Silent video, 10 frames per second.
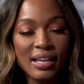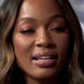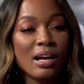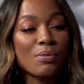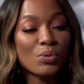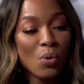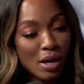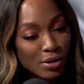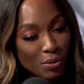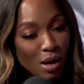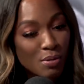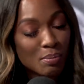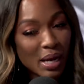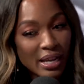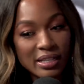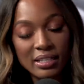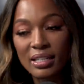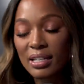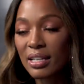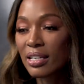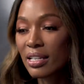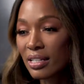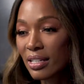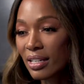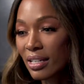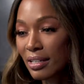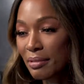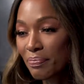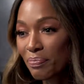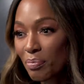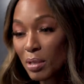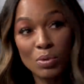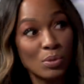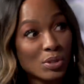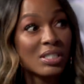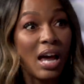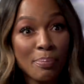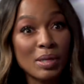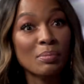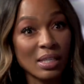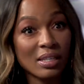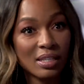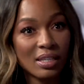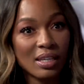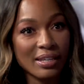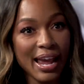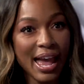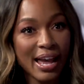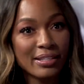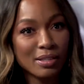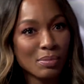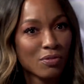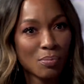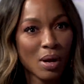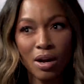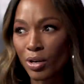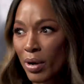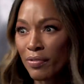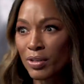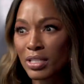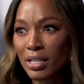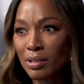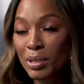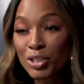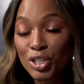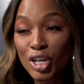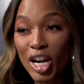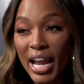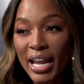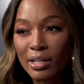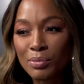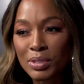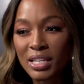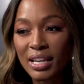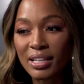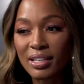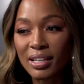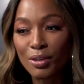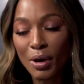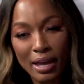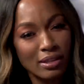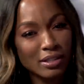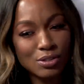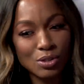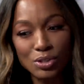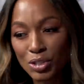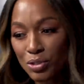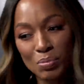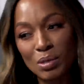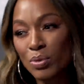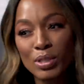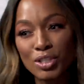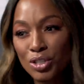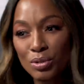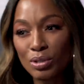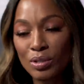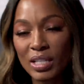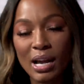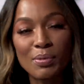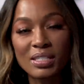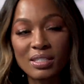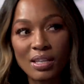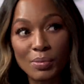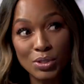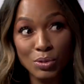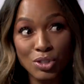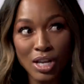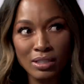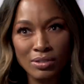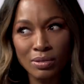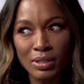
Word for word: And I was walking around with Mike, and um, people were stopping me and asking me for my autograph or to take a picture and it was like other athletes or just people in general and i was i was so shocked i was like